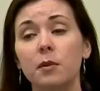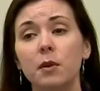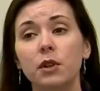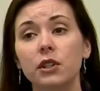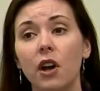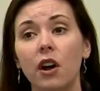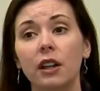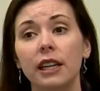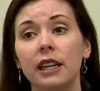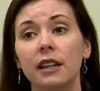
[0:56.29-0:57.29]
members
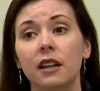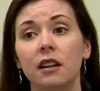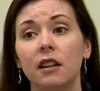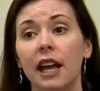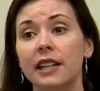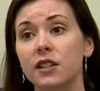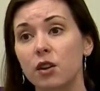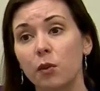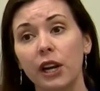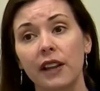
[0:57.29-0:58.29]
calling, clients
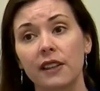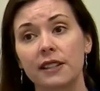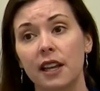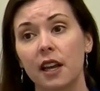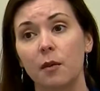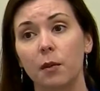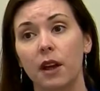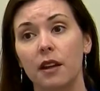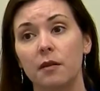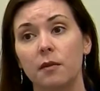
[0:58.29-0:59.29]
are bringing this up.
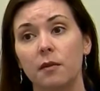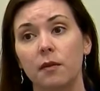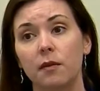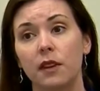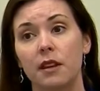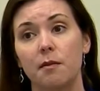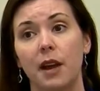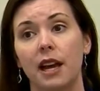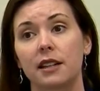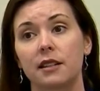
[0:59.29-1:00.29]
Um, the
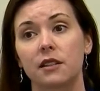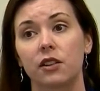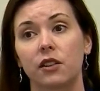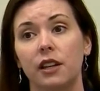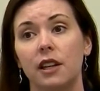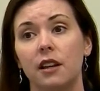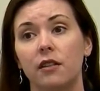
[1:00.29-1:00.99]
impact is certainly